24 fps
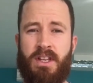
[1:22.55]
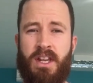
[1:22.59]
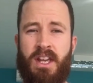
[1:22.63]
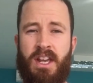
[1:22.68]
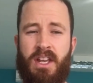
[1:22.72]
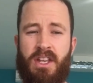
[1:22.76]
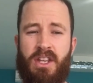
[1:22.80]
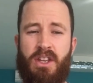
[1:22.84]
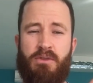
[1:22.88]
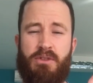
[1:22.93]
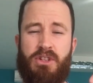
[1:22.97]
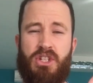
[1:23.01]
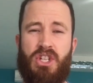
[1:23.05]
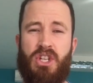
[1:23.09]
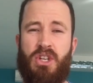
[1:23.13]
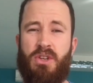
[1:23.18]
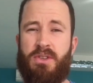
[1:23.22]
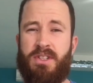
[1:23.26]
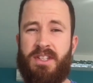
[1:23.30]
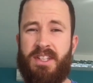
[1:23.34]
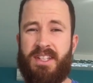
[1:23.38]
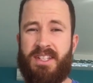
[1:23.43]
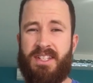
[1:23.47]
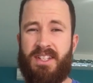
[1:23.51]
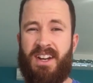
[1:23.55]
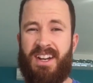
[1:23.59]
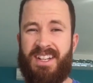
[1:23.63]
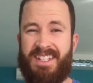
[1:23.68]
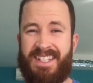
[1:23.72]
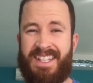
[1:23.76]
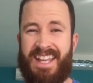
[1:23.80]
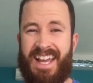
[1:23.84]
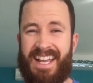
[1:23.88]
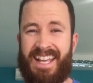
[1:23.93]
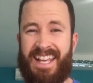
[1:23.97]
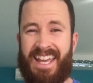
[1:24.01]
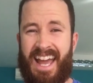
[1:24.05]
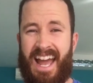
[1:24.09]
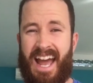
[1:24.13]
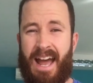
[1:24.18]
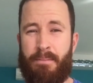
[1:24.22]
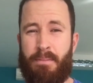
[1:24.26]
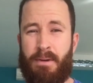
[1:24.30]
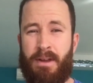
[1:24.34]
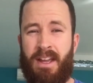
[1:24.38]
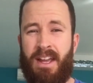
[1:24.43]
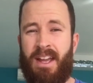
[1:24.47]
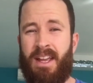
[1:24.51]
you're reducing the size of that gap,
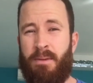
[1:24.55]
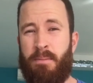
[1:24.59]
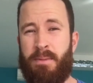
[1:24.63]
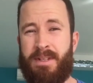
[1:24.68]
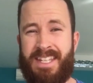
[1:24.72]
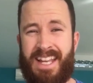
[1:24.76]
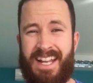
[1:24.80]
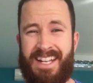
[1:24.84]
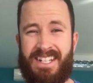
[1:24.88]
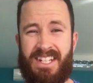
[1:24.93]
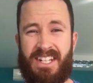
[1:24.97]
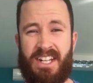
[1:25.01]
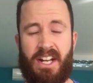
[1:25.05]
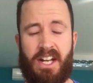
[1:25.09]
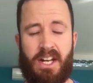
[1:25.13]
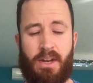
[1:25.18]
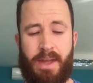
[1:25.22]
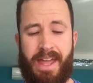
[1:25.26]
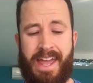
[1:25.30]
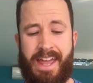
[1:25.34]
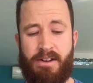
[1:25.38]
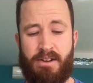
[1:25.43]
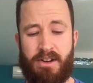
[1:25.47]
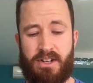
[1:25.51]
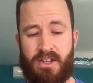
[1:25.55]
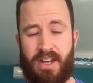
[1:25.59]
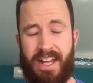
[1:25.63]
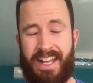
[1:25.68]
you're potentially going to irritate